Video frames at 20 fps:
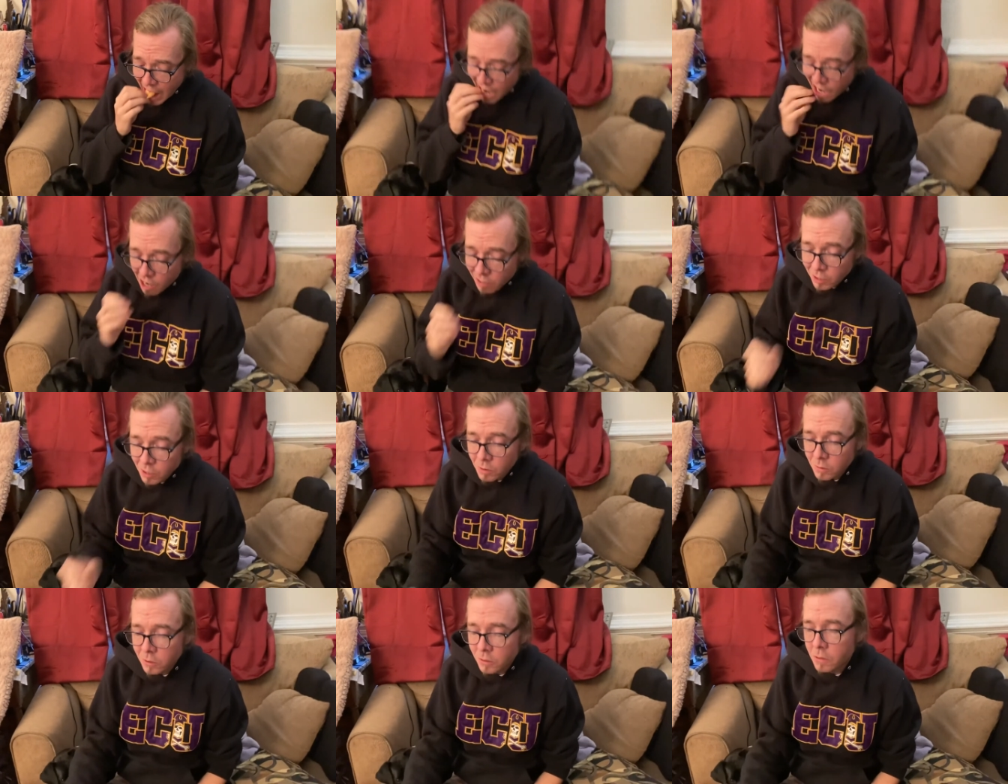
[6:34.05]
And
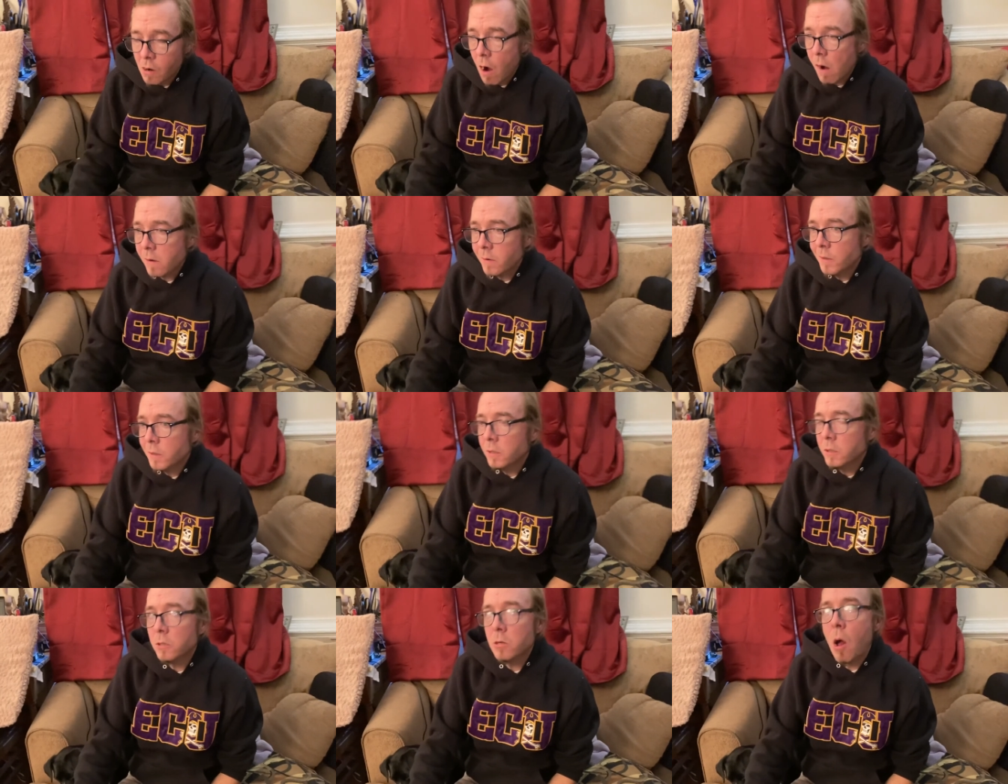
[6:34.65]
then they give it to
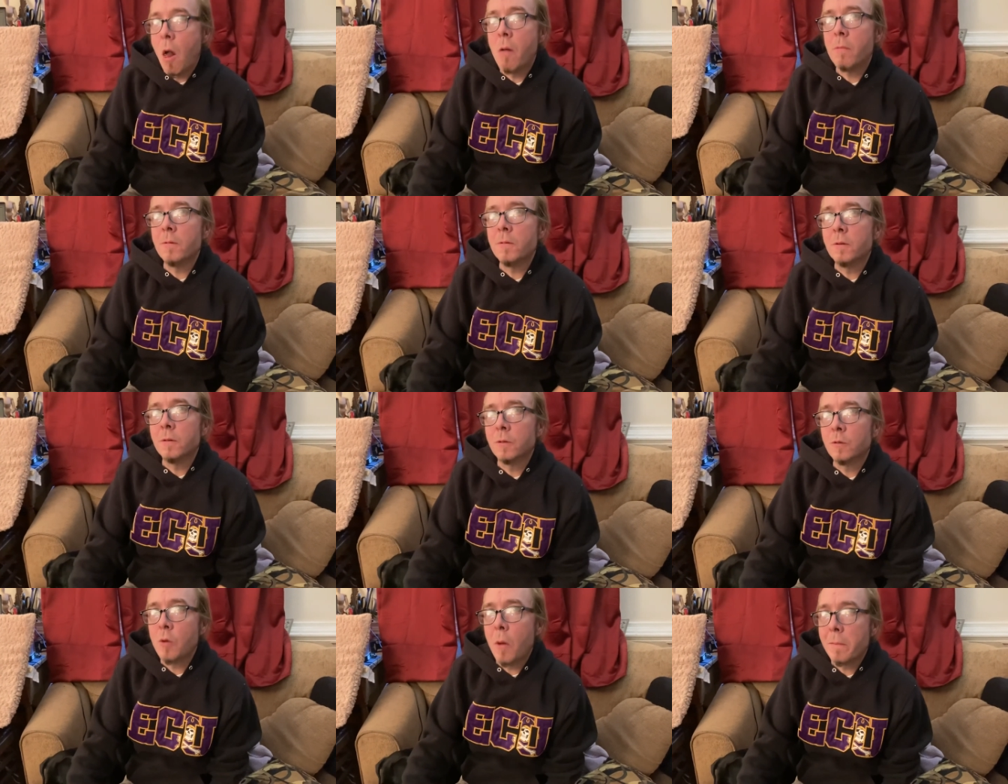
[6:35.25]
you, and they're
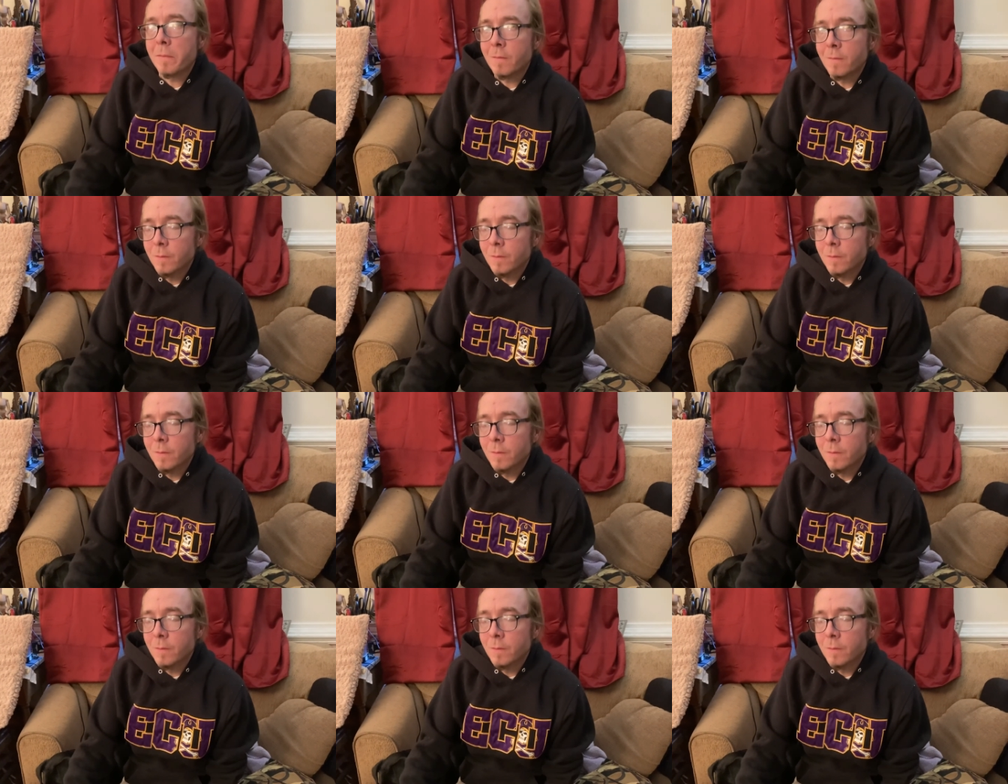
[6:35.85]
like, it's not